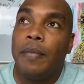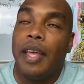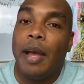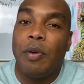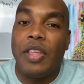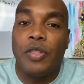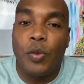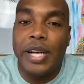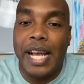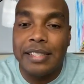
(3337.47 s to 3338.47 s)
and within
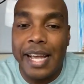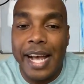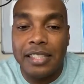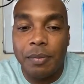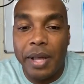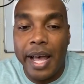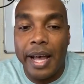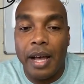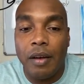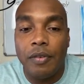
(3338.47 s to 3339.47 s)
three days they asked them to
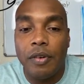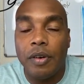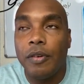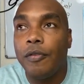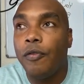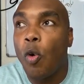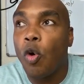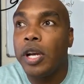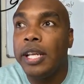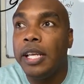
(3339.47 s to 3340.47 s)
have
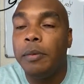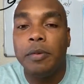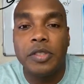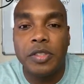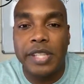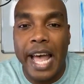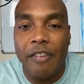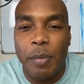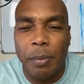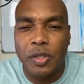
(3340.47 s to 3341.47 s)
40 staff
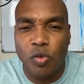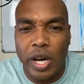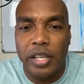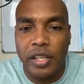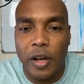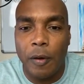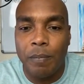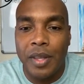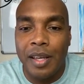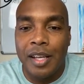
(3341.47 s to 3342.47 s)
members ready to go.
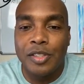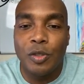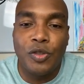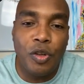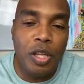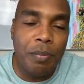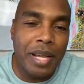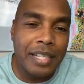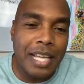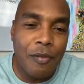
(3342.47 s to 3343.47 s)
So truly
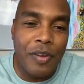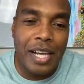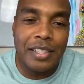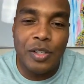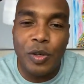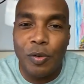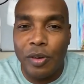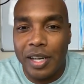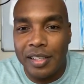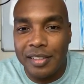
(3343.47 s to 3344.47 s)
blessed. How fast can you get
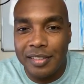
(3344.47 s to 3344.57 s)
ready?